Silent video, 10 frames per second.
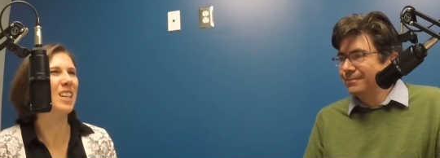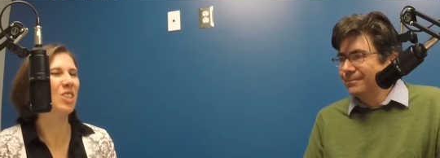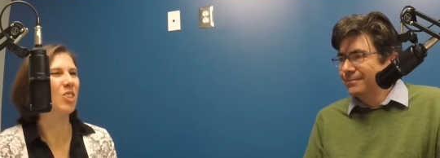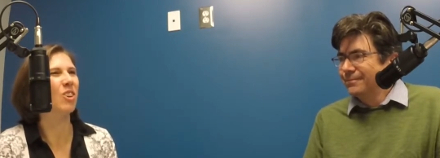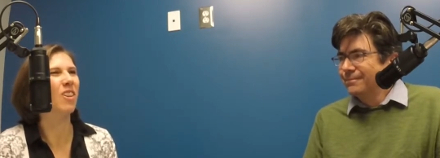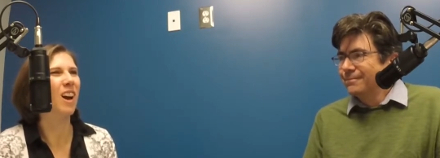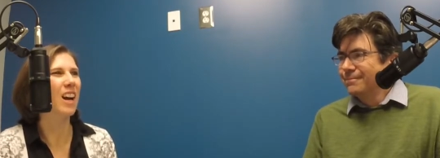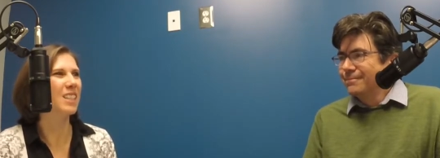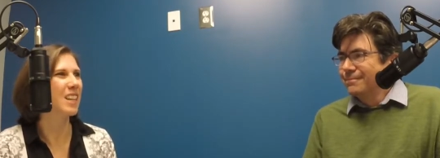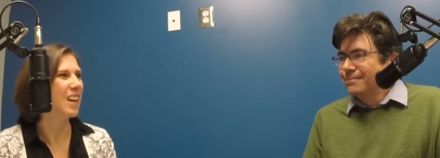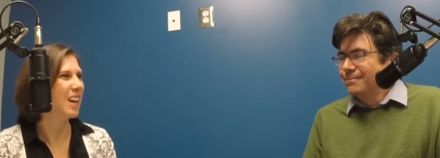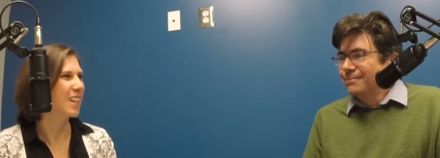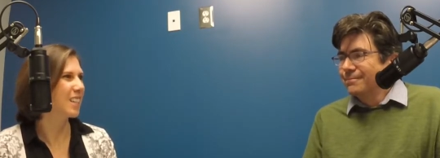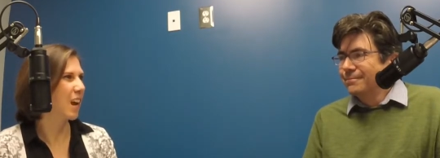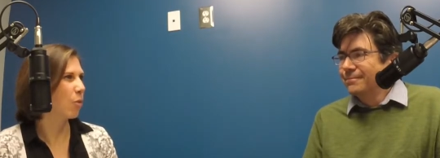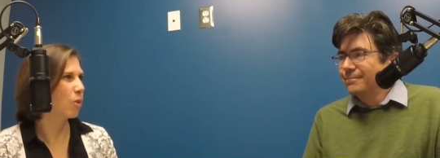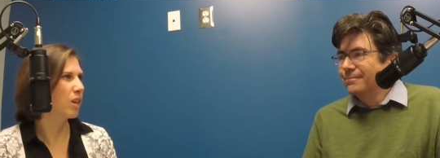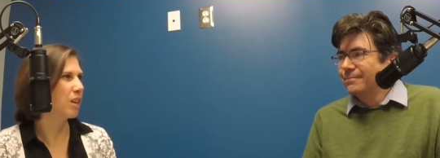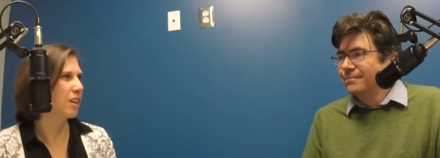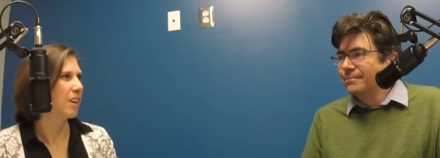Speaker 1: history class, is that
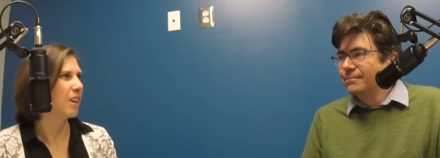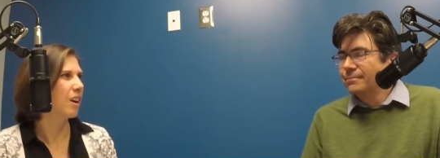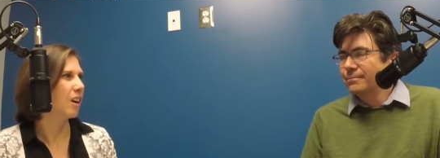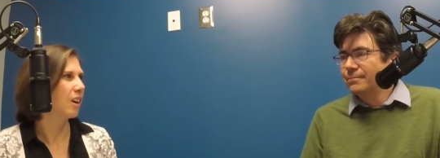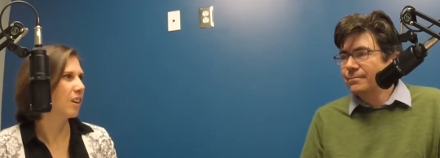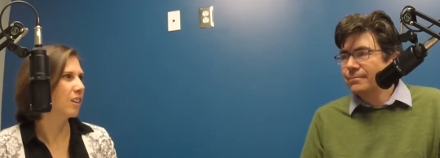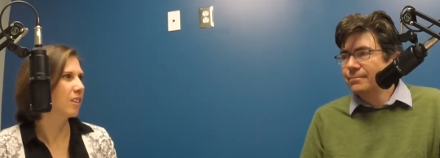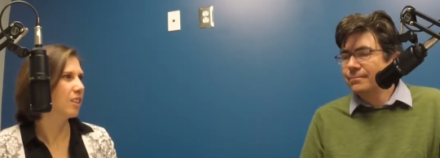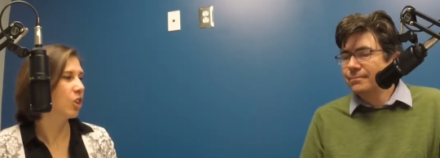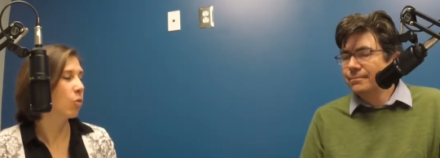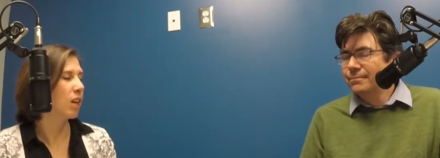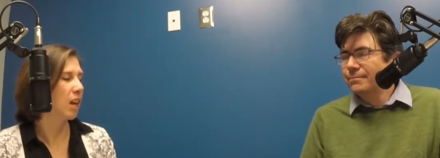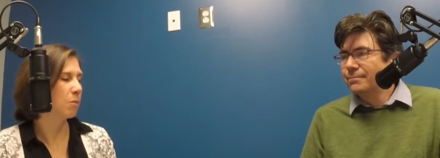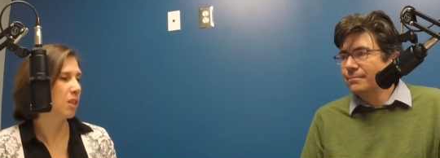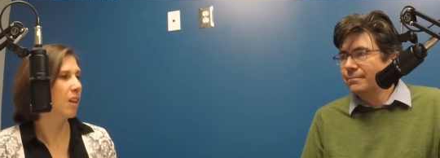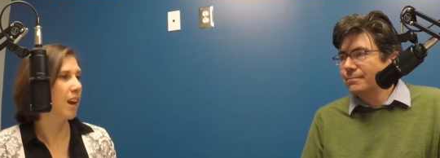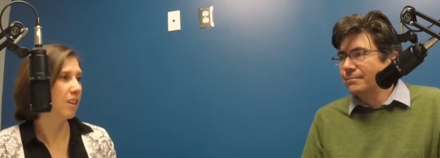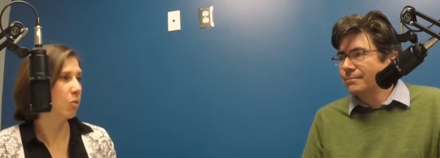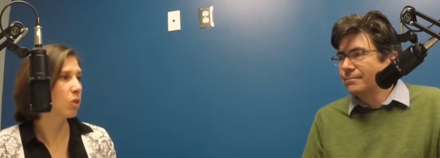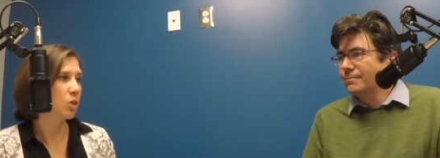we uh, you know, we came to land
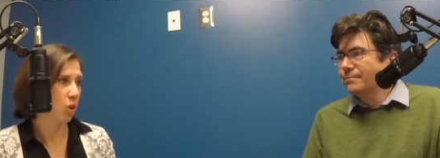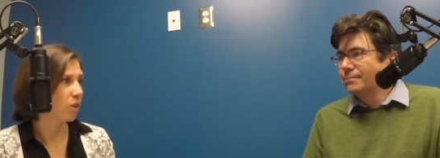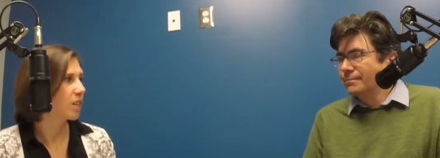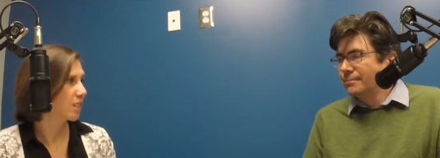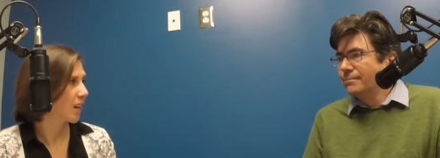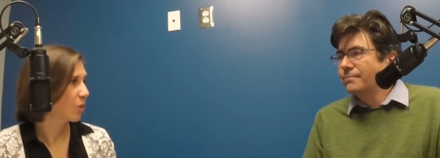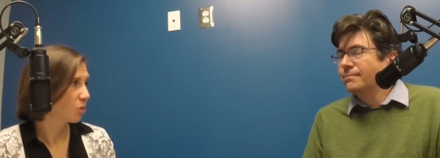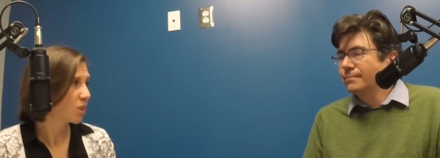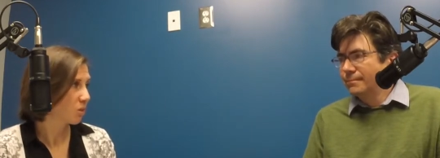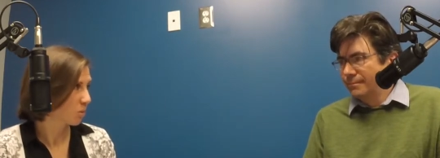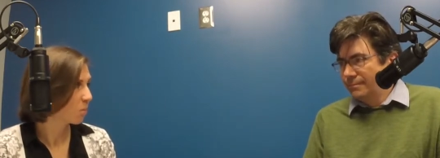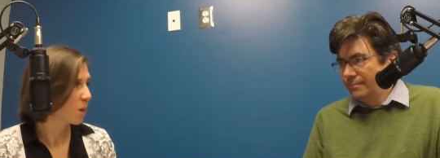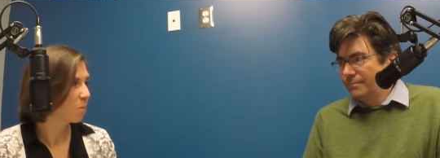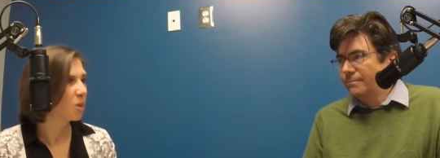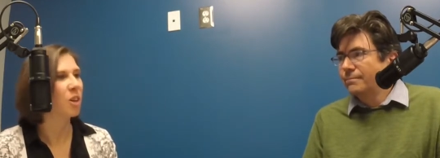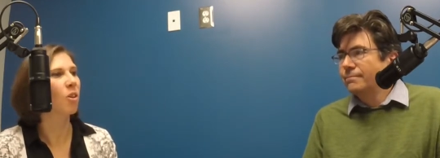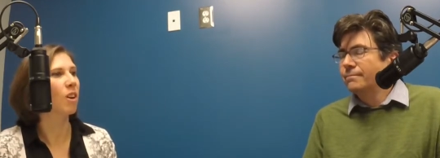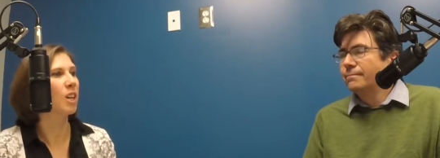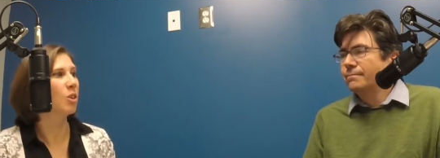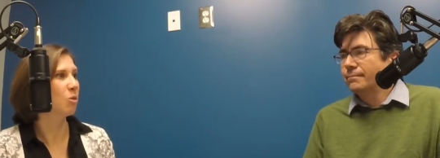that was already settled. There were people here
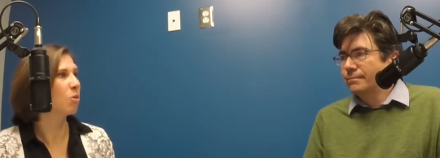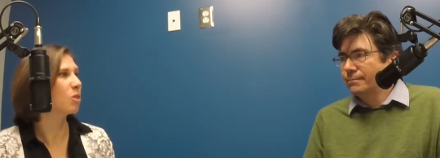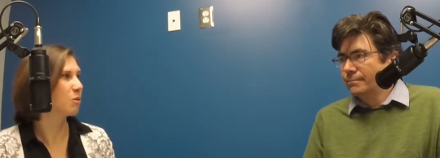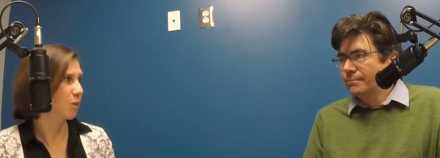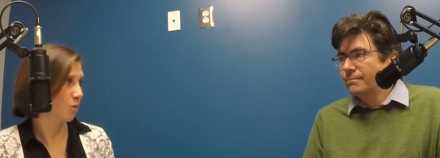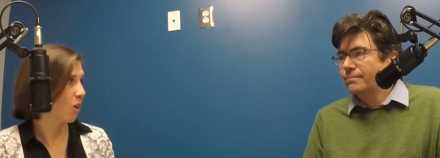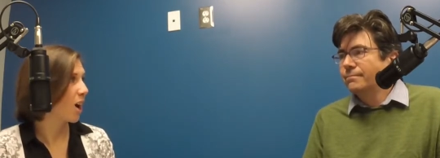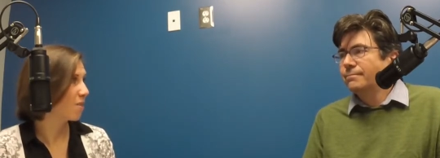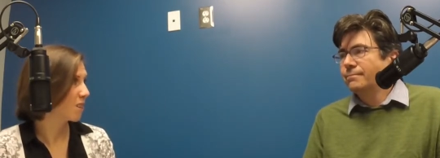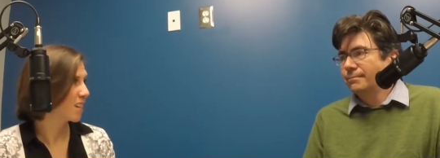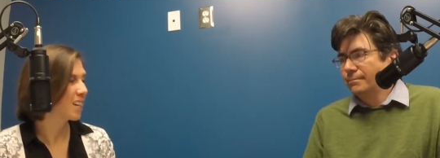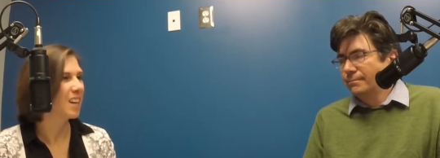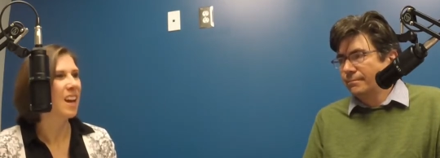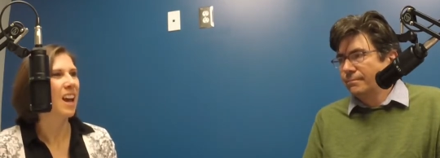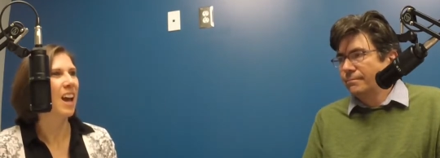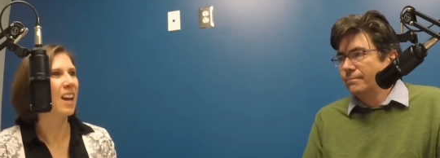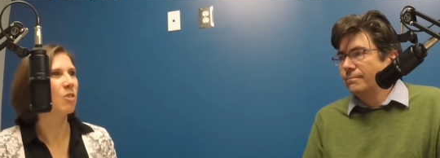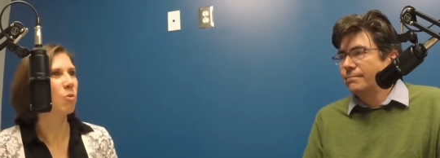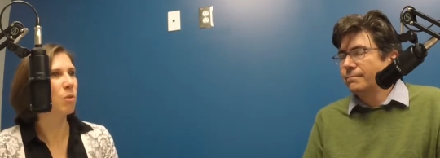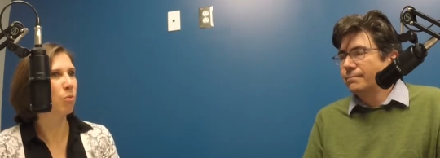already who were thriving,
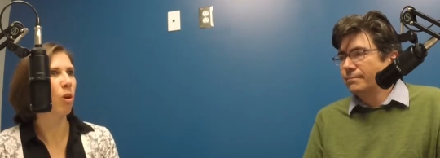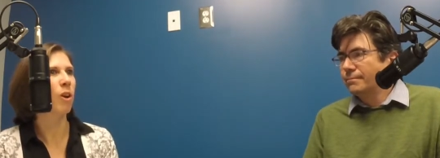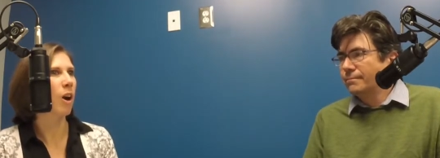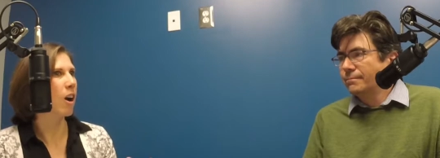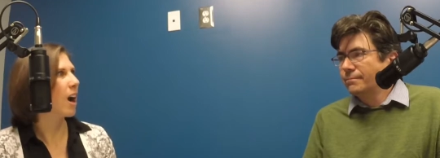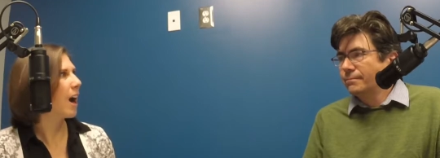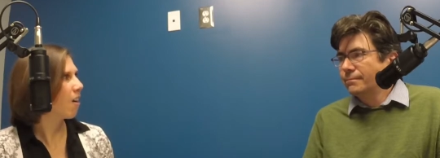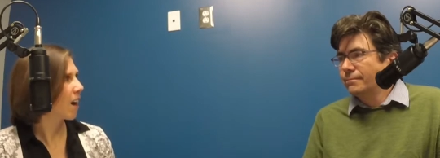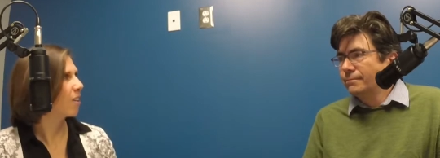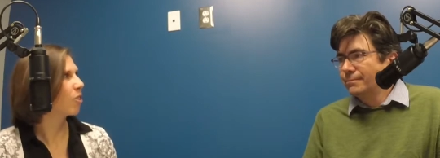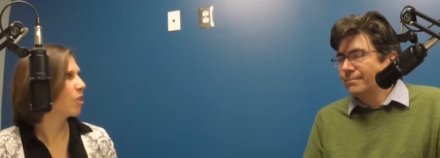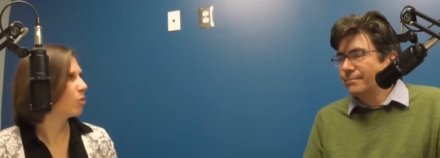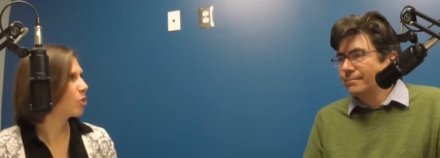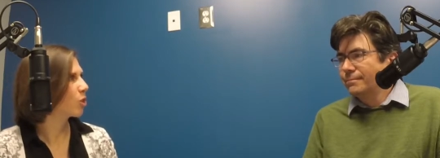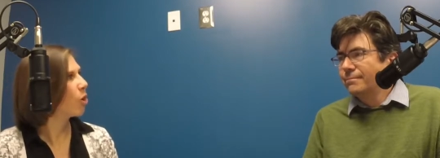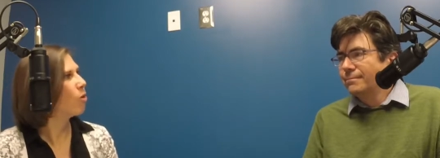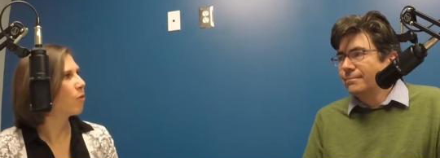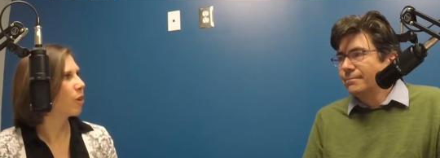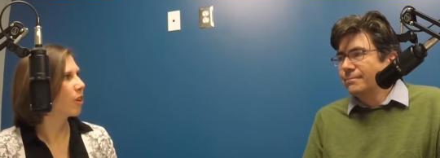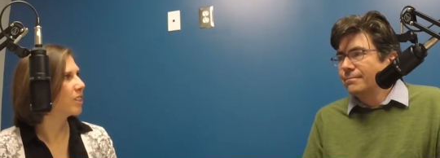and we brought our, our agriculture
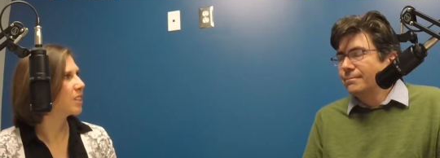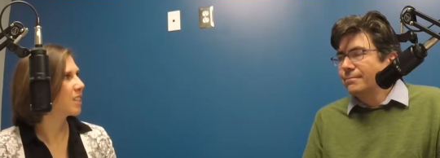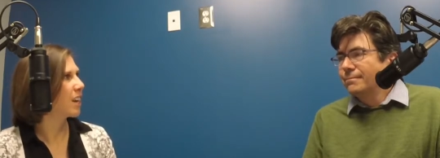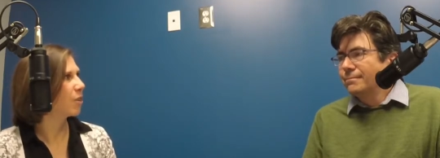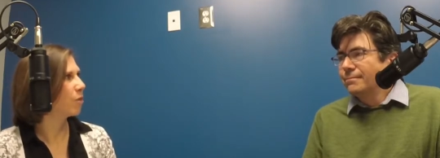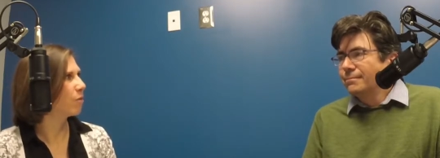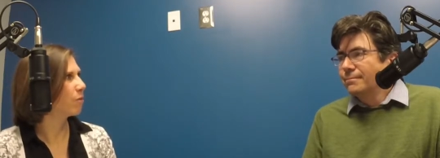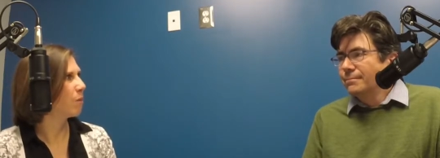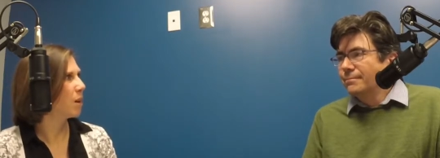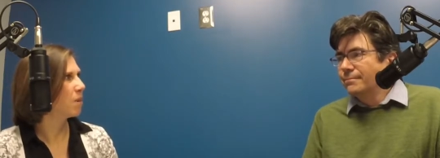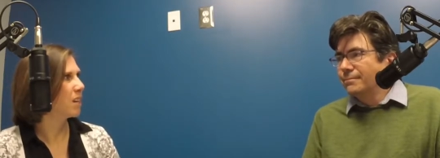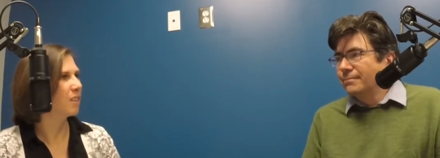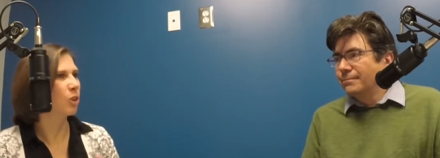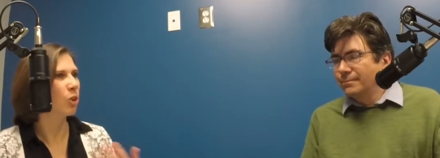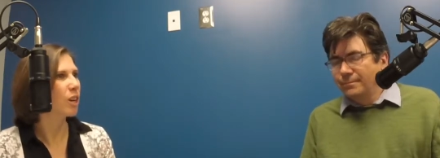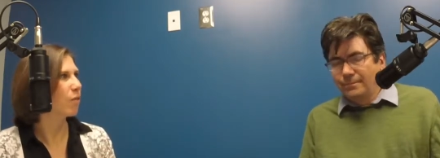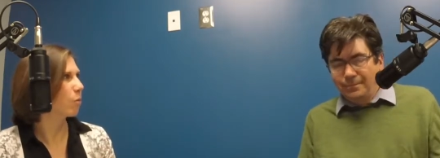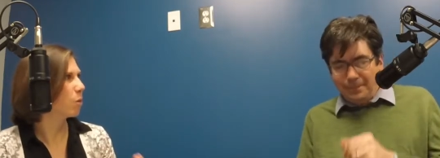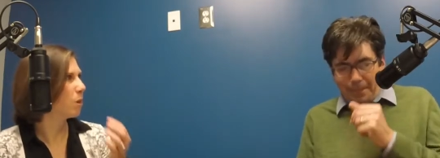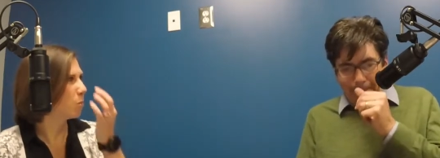over instead of maybe learning
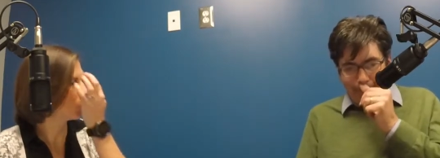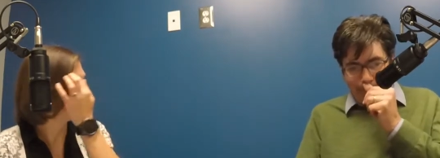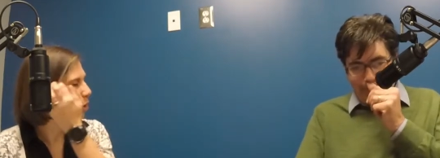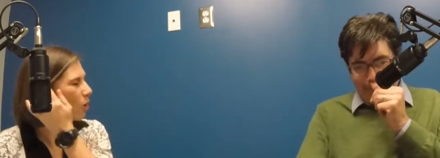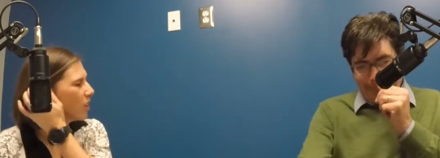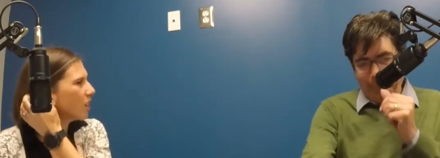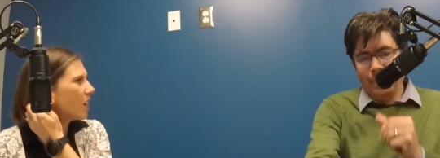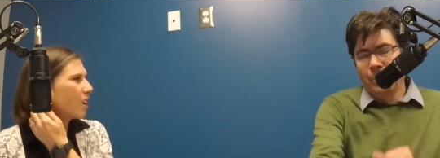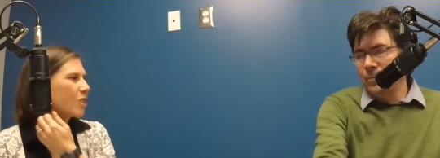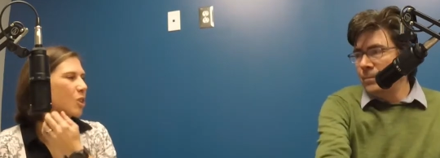from the people who were already there.